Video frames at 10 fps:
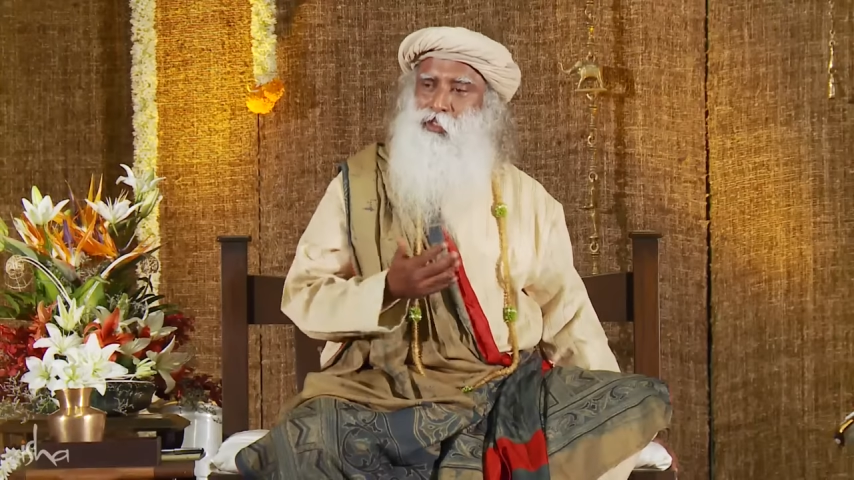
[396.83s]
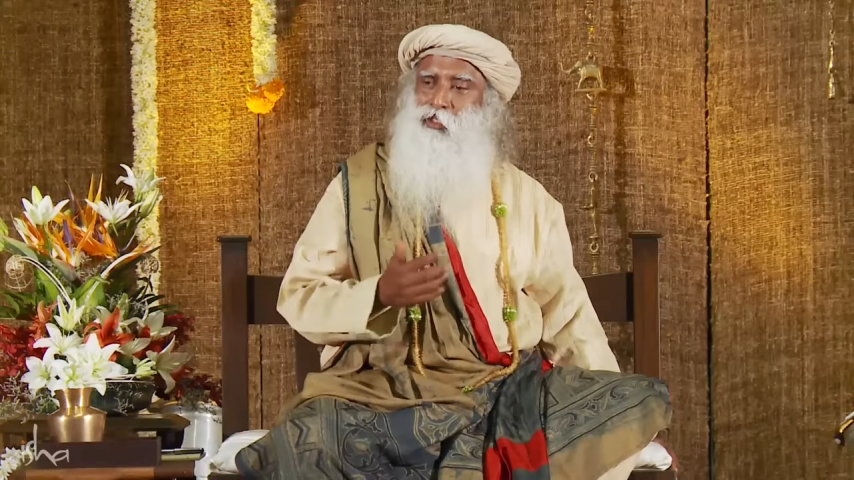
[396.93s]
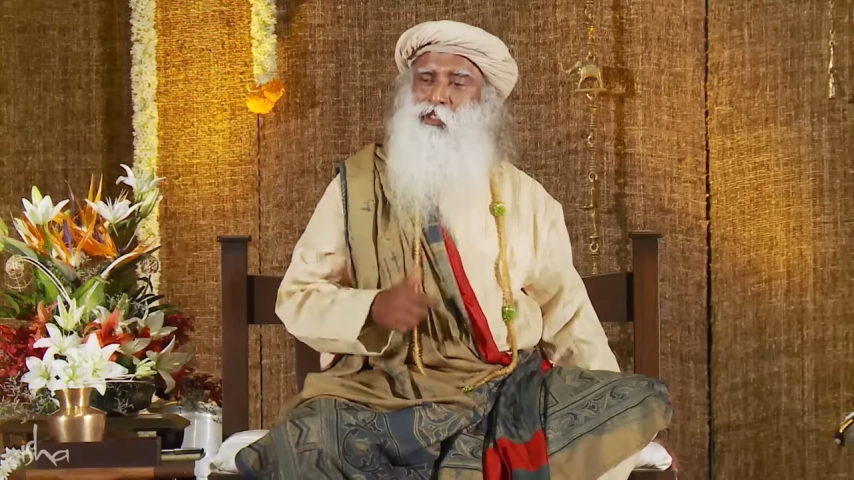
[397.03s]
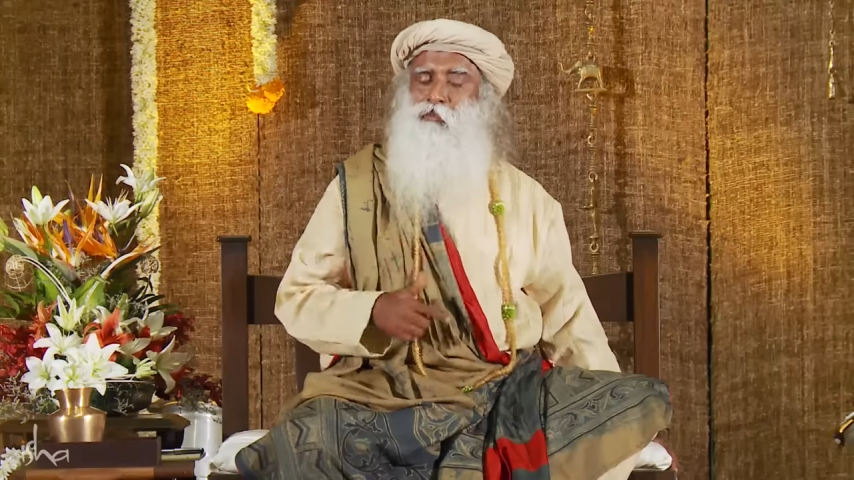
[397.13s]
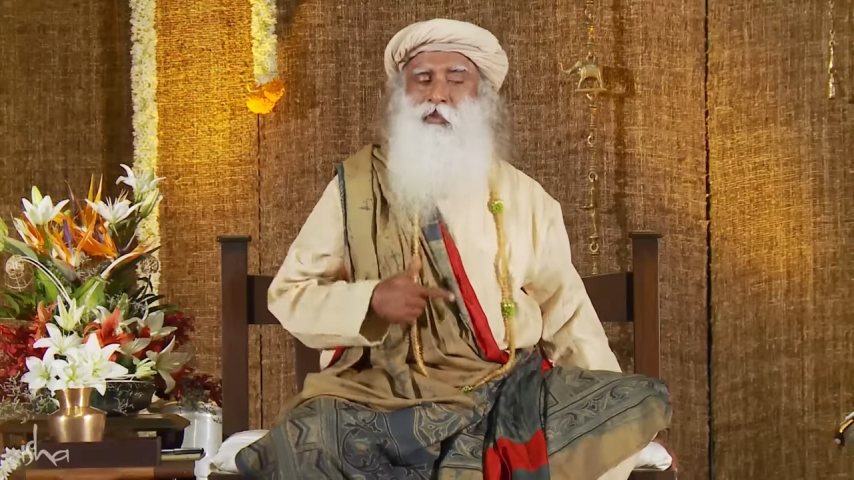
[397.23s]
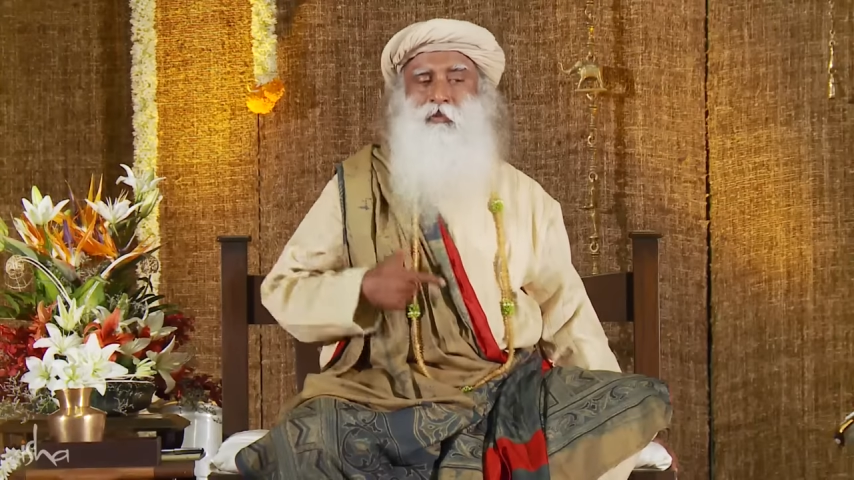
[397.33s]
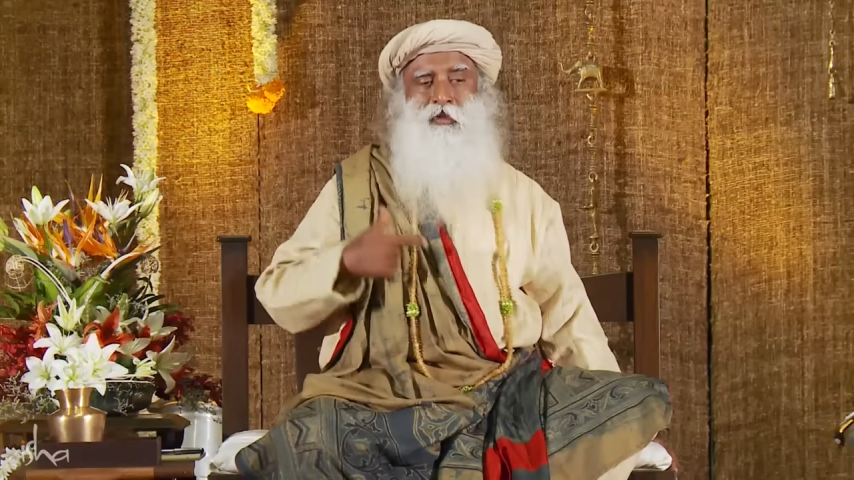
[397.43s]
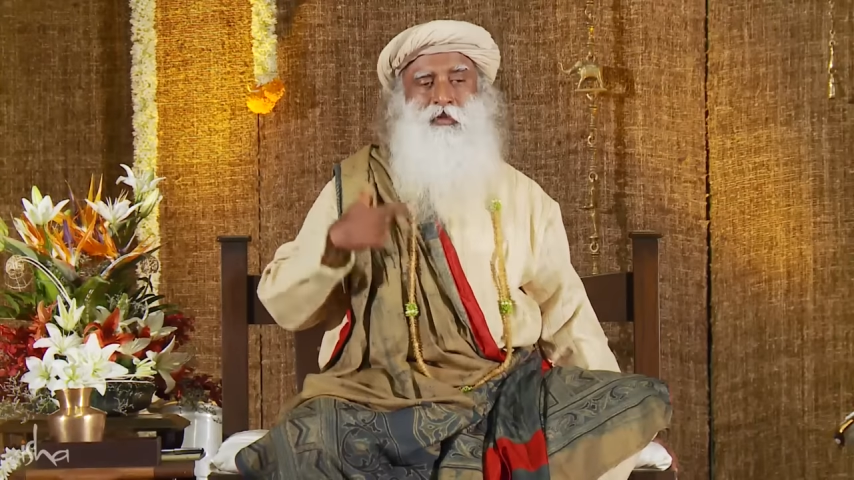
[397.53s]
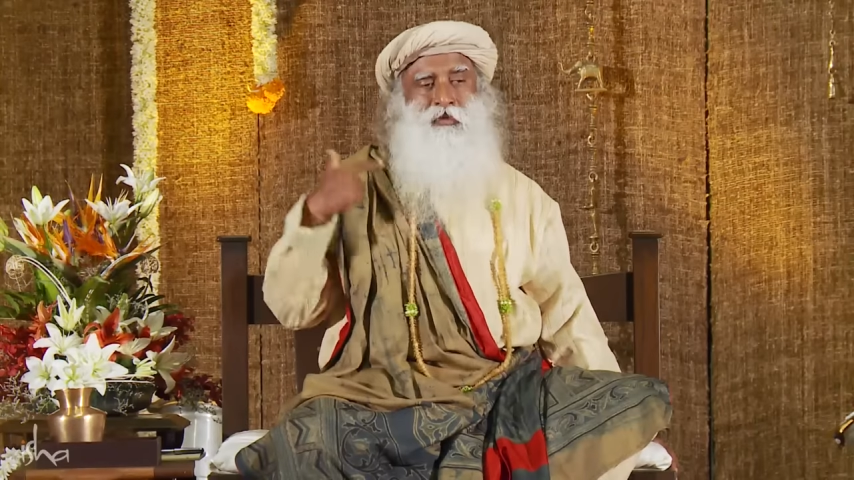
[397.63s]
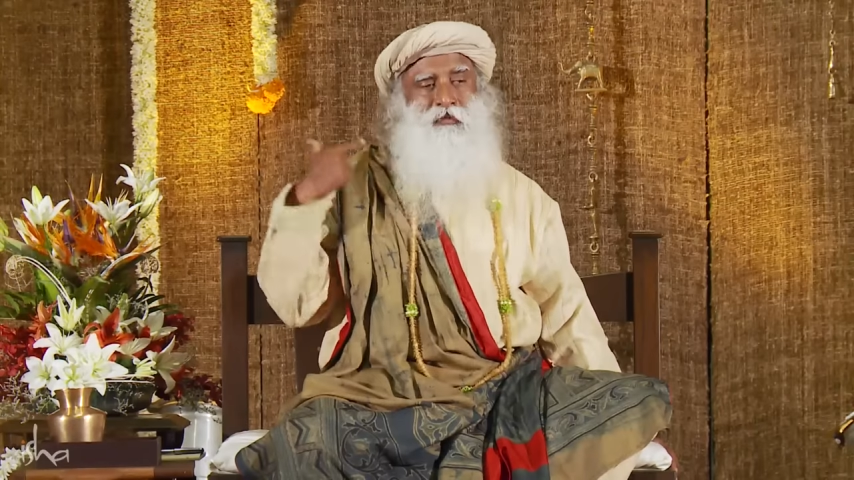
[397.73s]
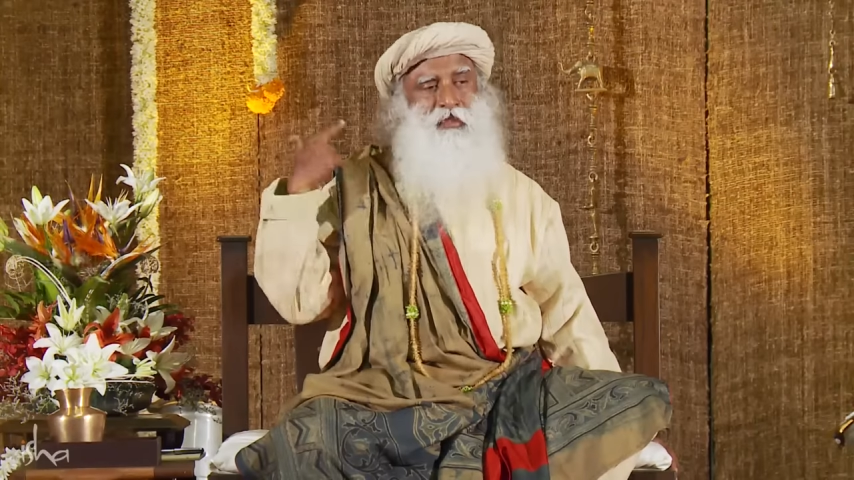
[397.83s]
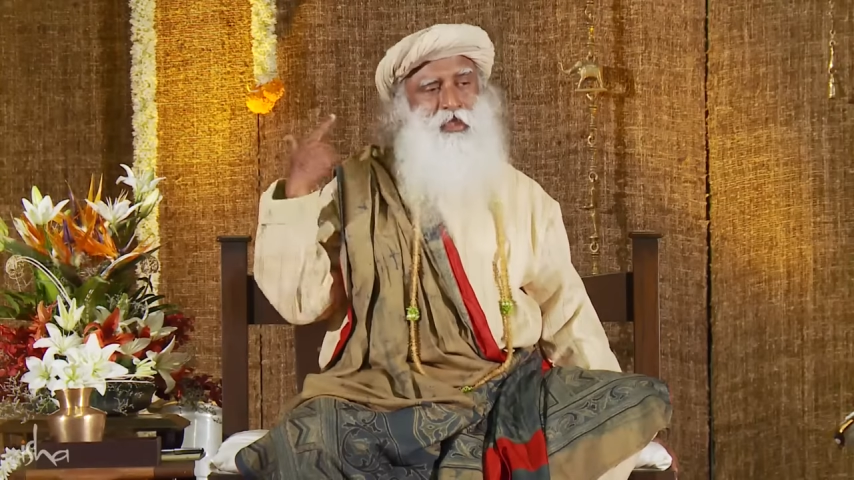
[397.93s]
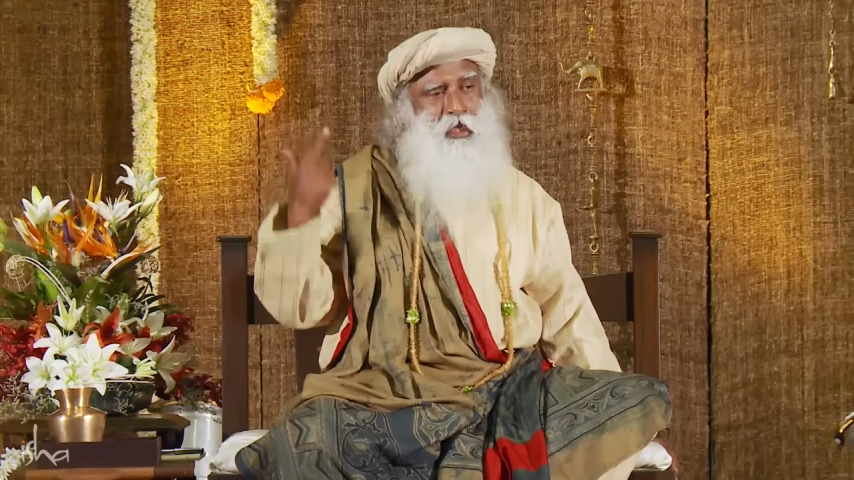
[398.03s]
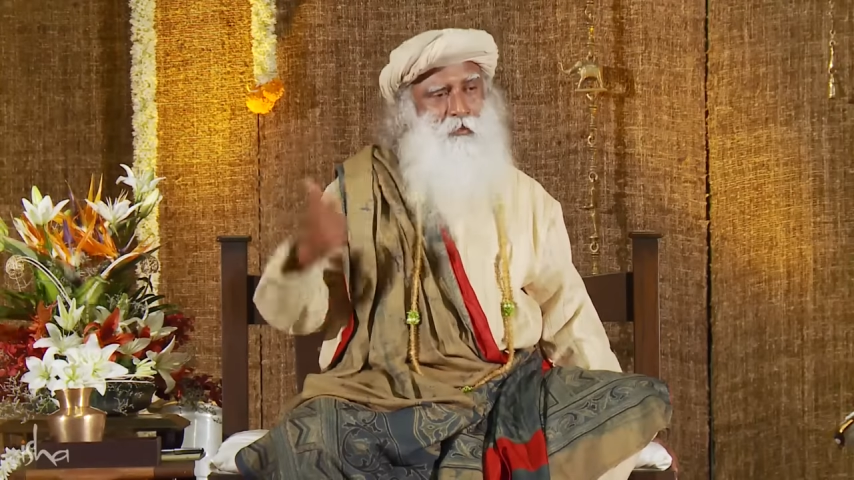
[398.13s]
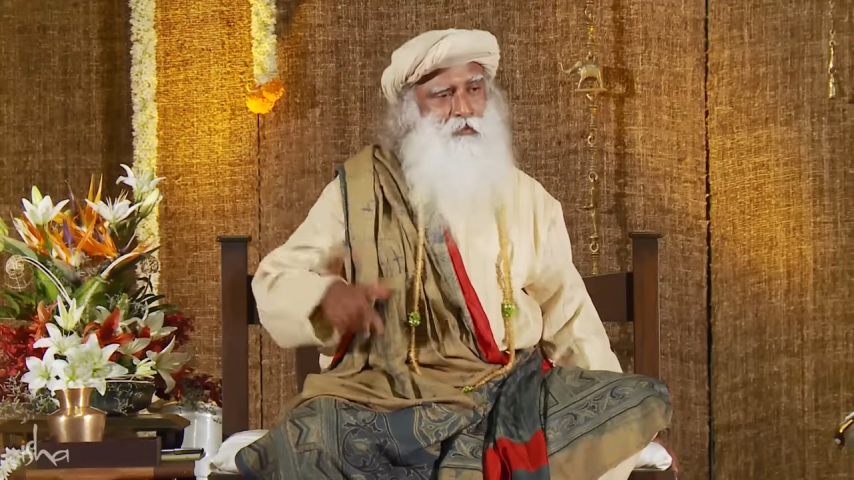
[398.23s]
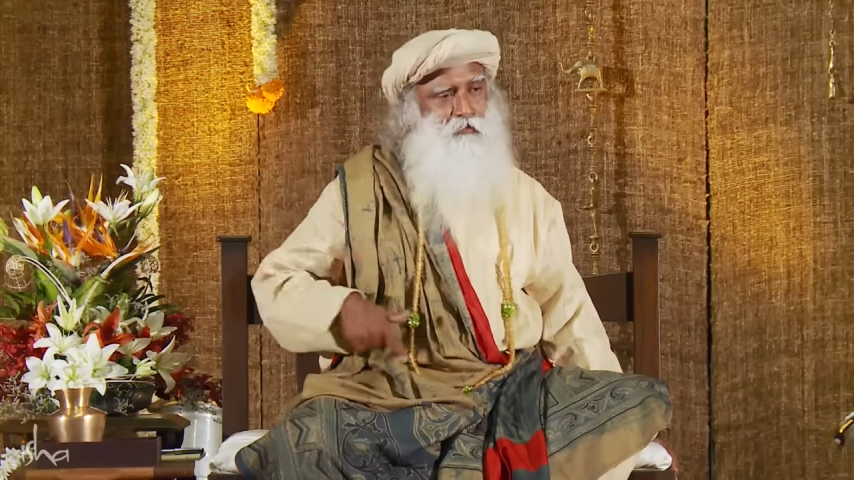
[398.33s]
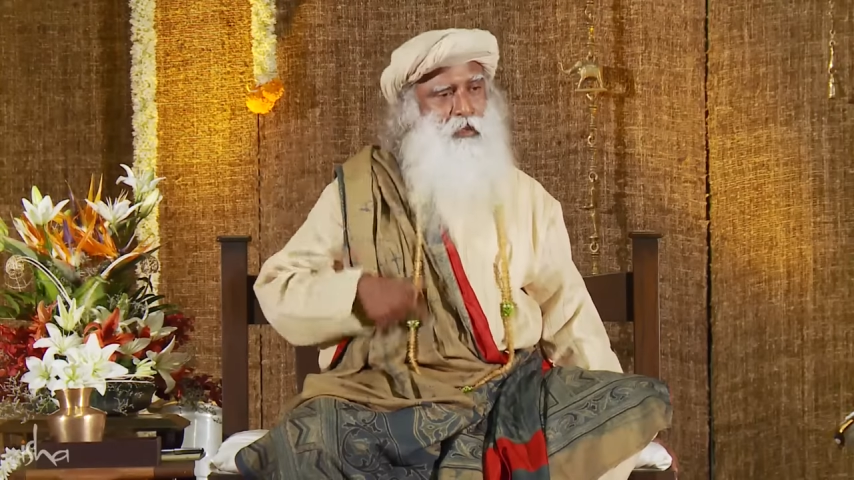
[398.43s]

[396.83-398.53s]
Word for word: simply because of the type of